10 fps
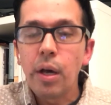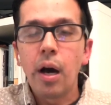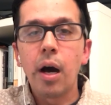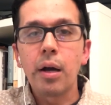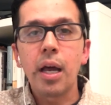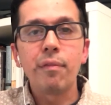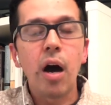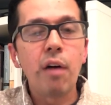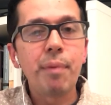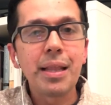kind of
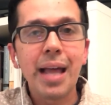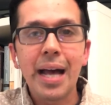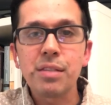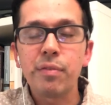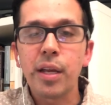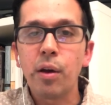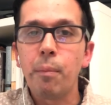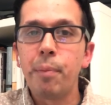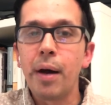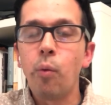off my last video,
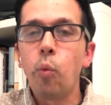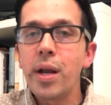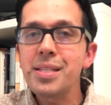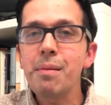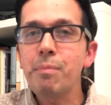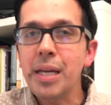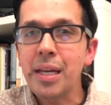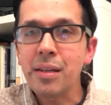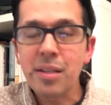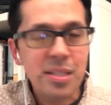but what does it
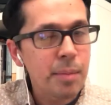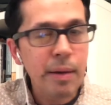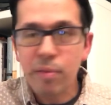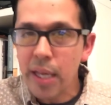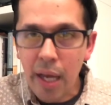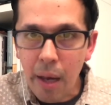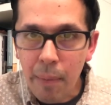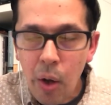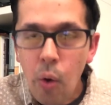mean, to sum everything up,